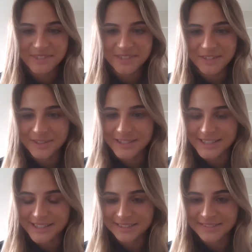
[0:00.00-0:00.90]
How deep
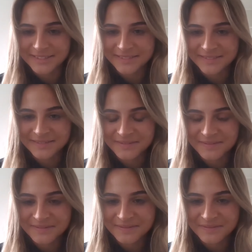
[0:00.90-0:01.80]
are you still in the
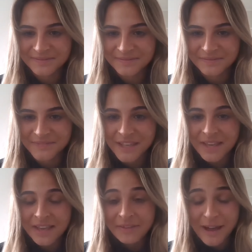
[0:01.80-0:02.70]
matrix?
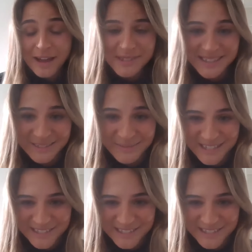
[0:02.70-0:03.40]
If I'm still in the